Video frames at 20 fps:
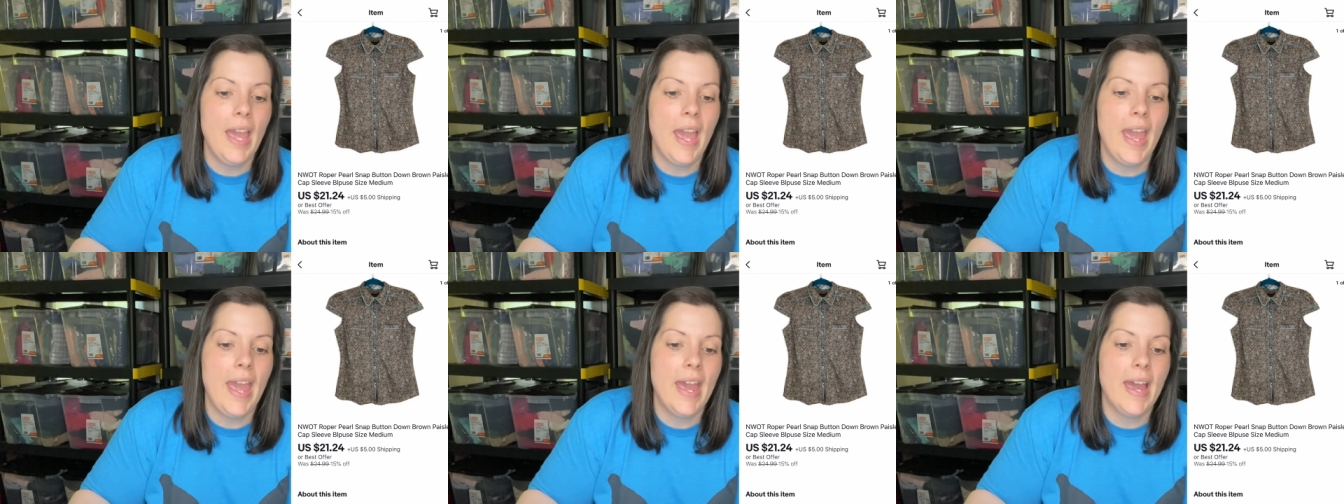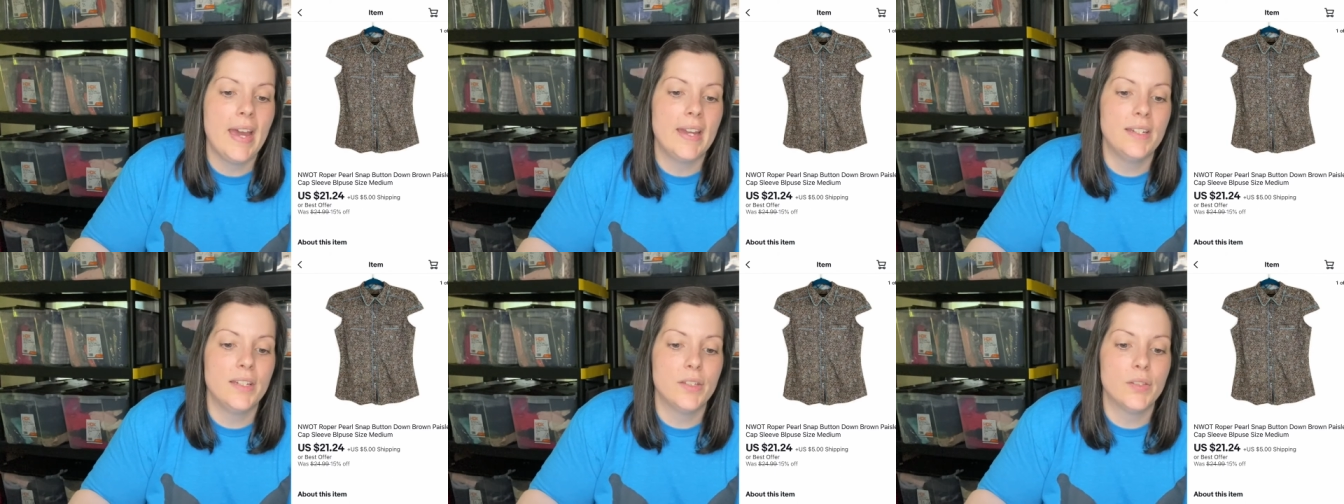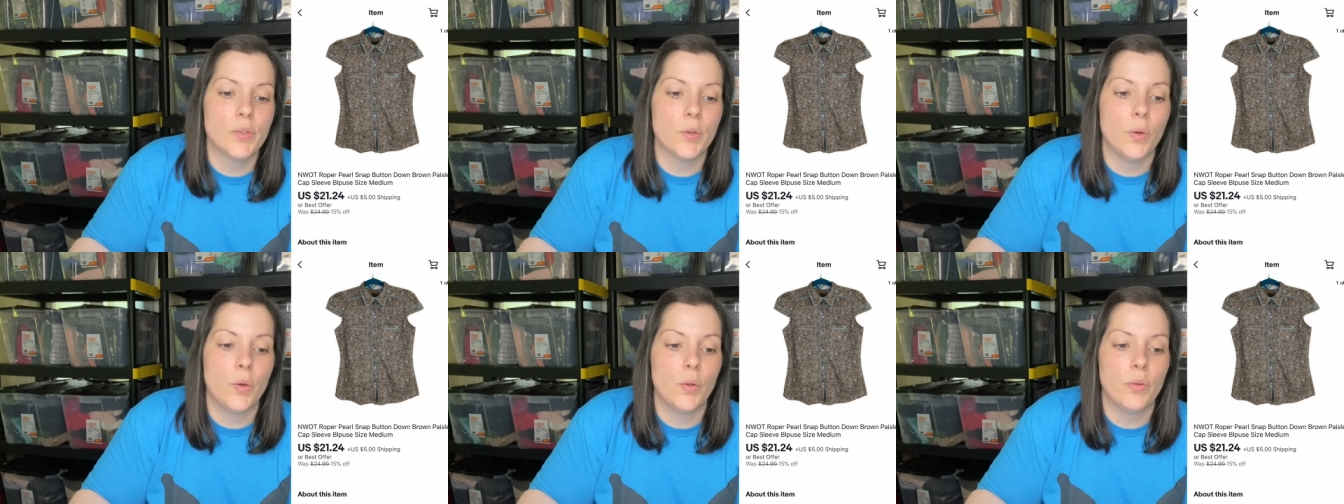and it
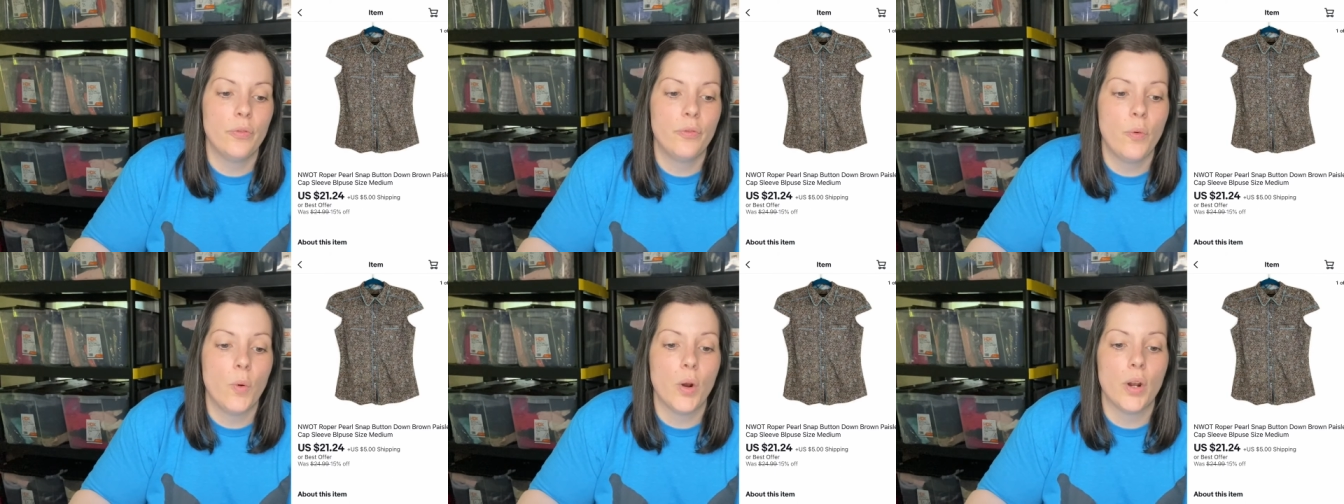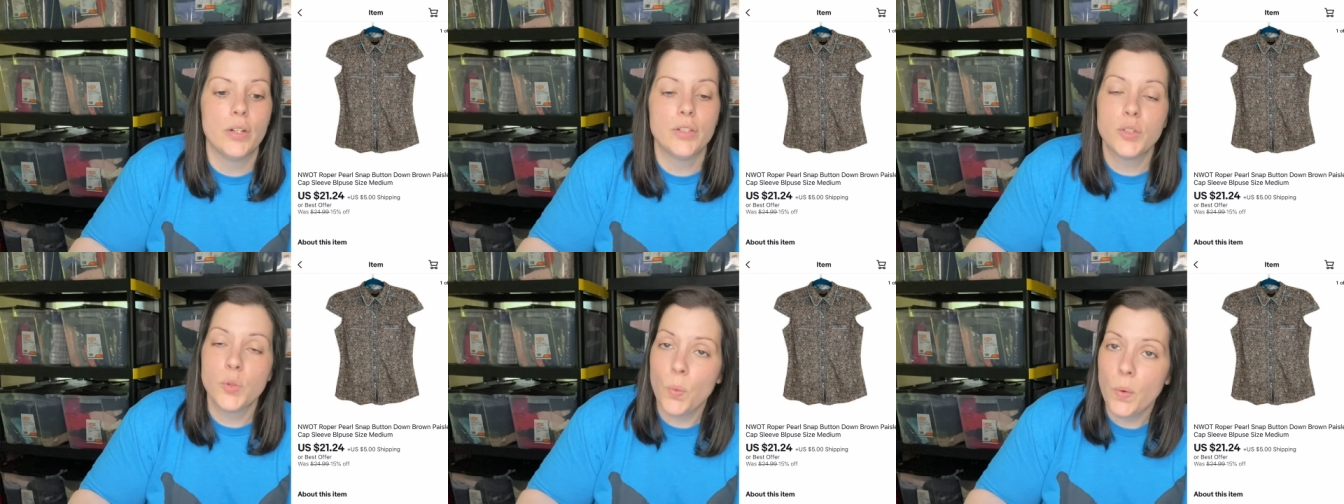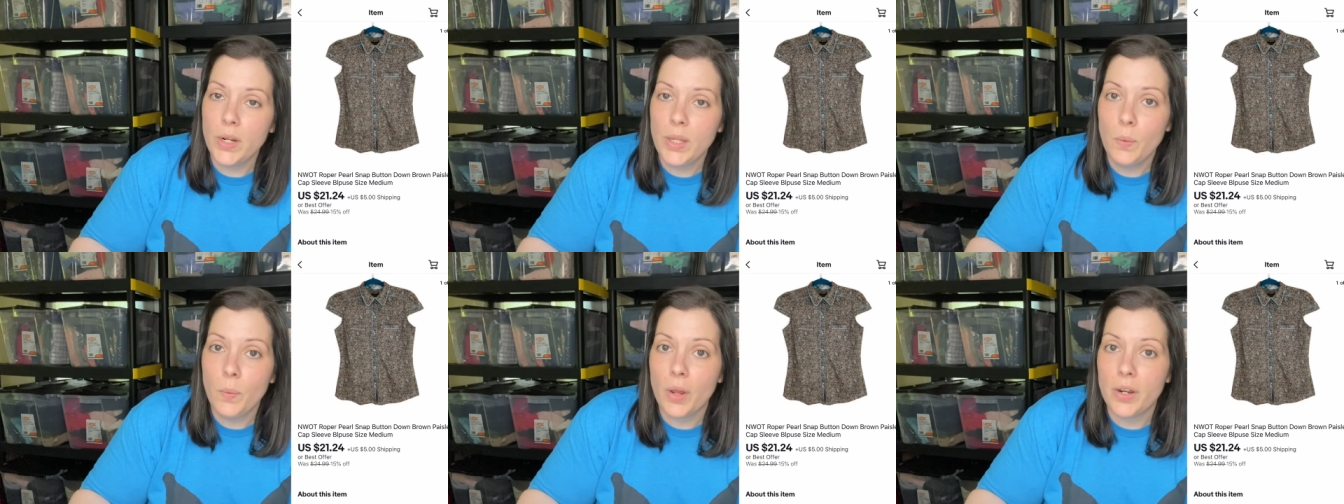sold for
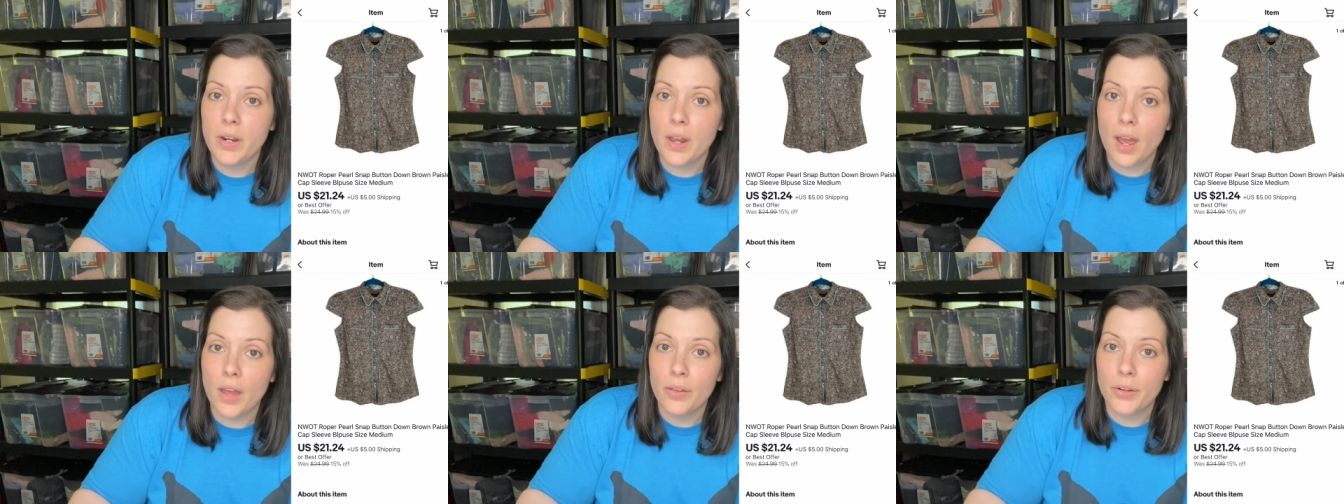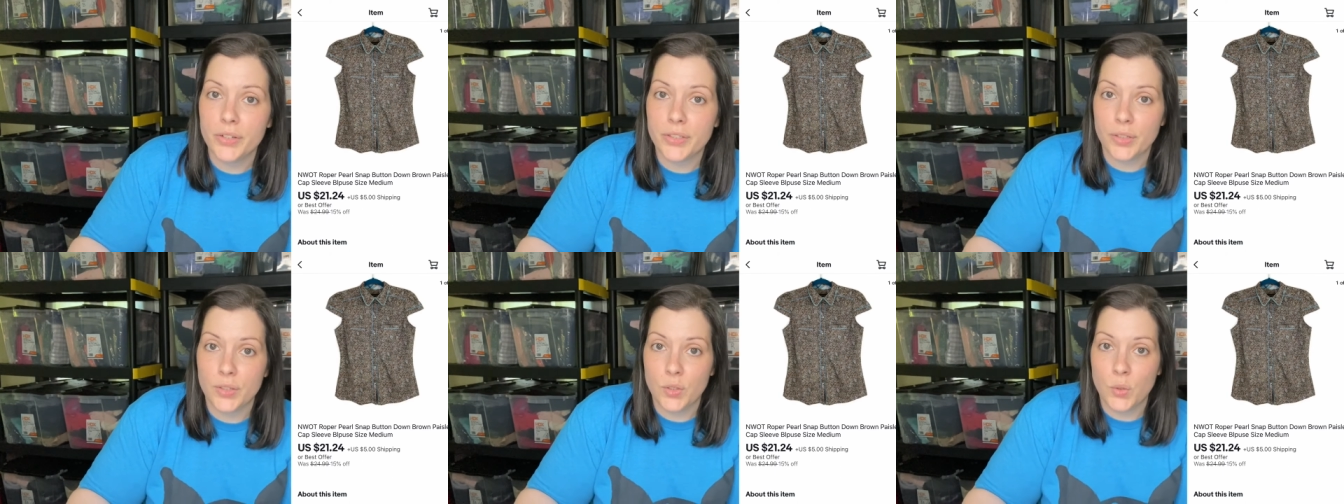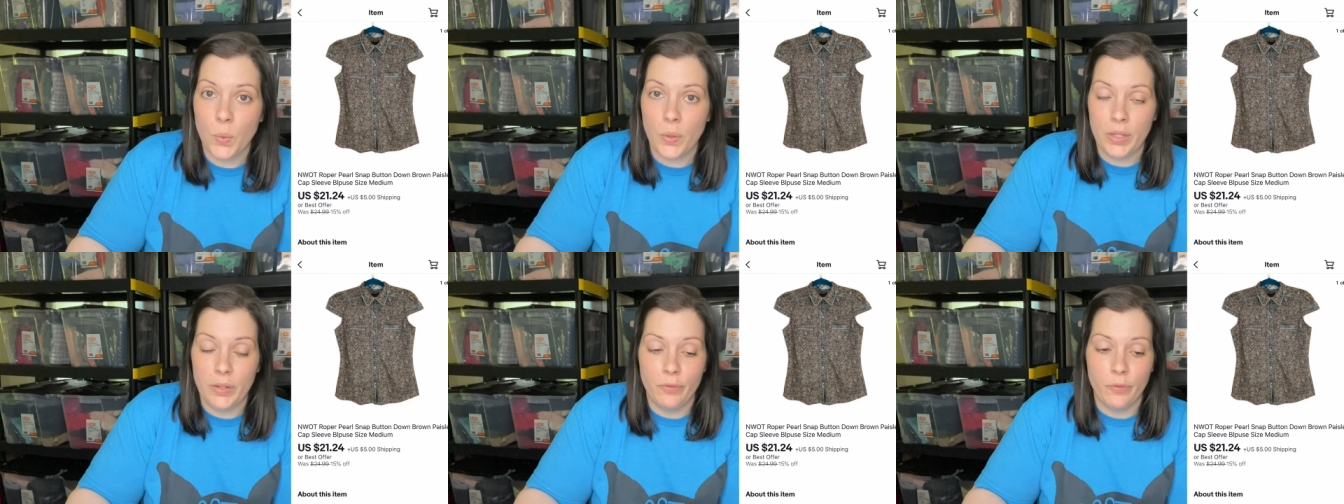
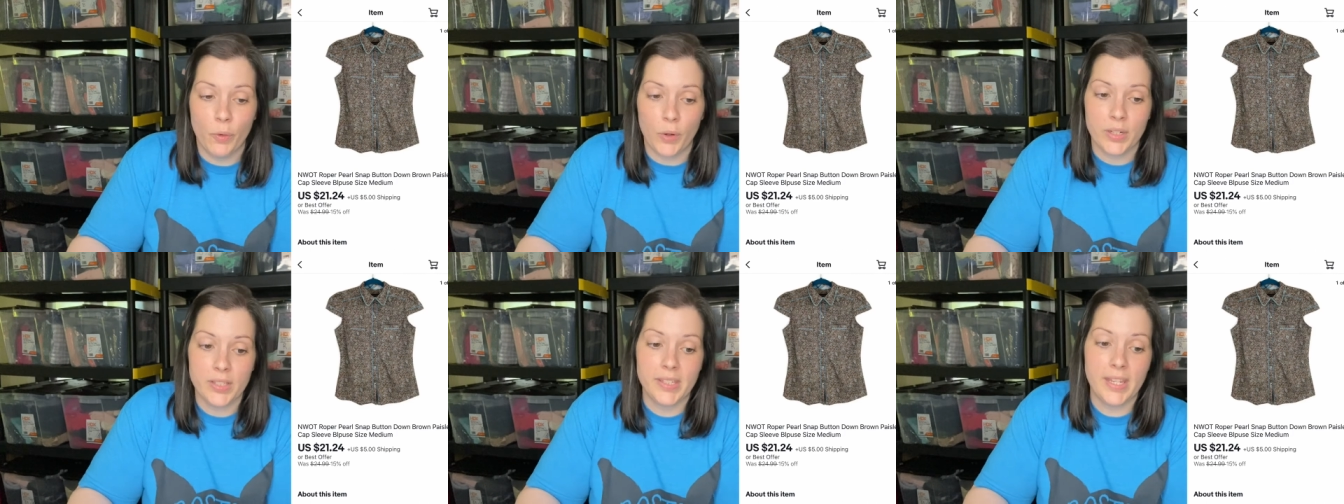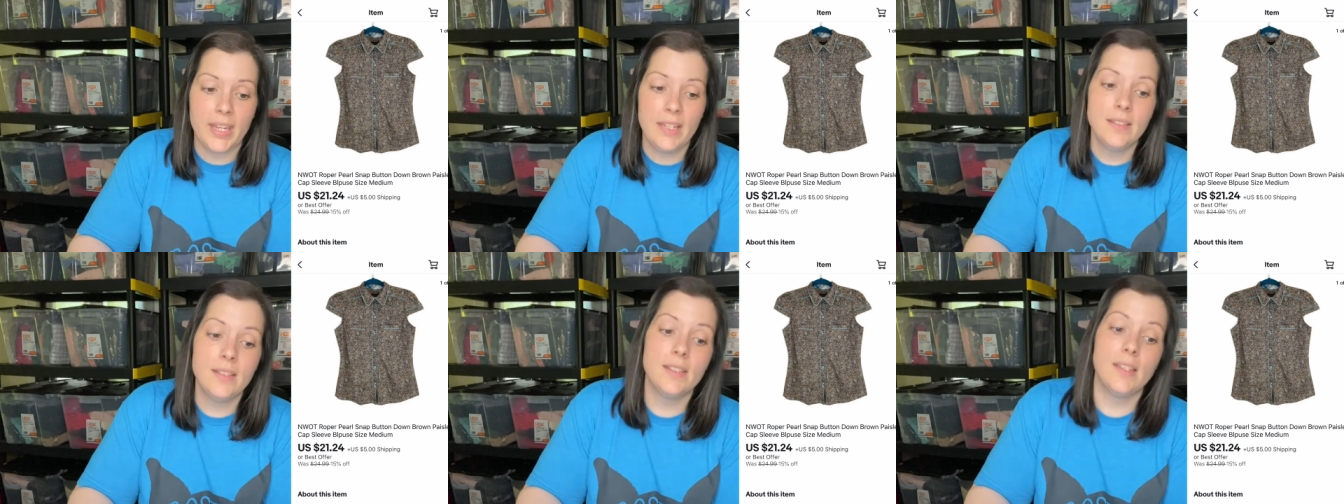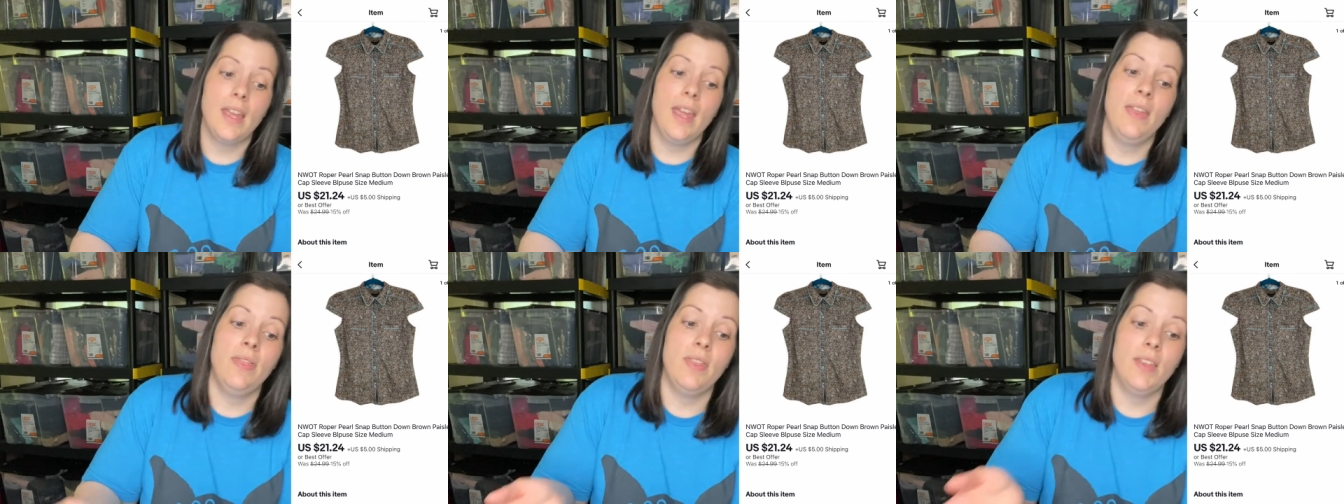$21.24.
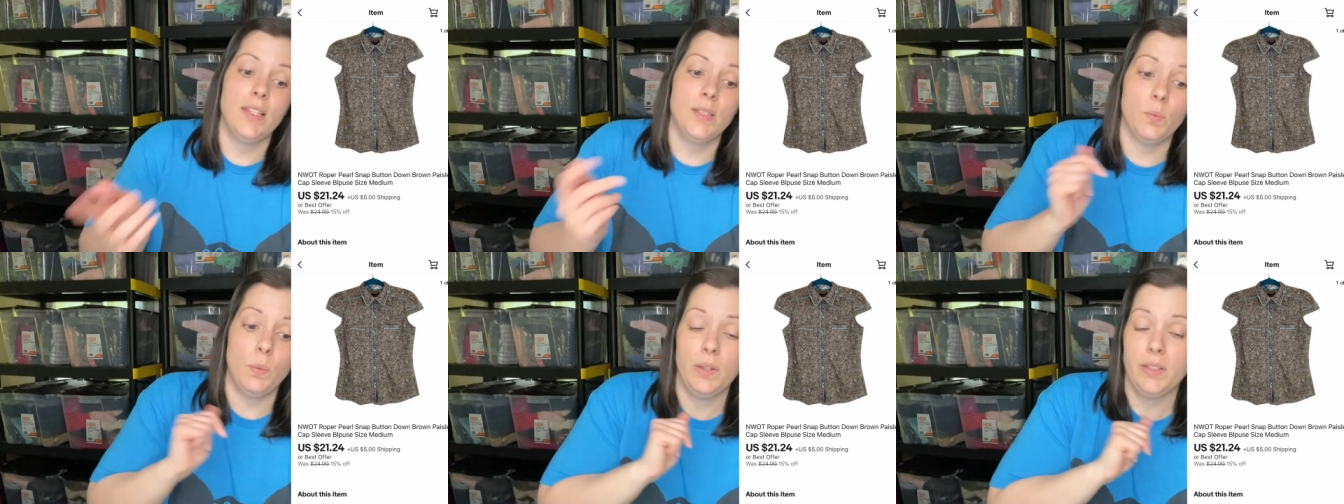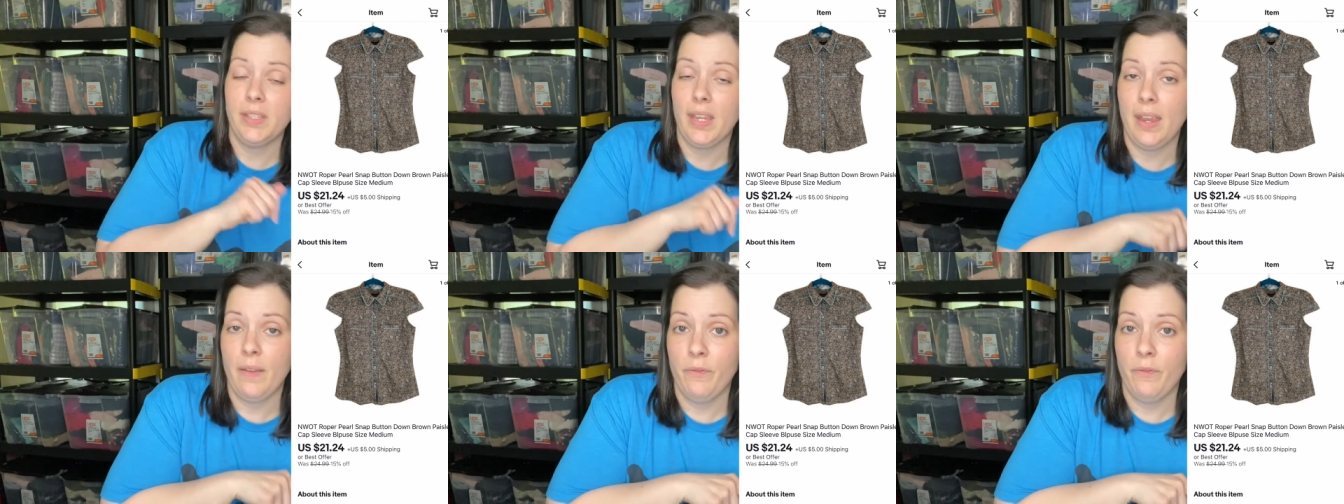And this was a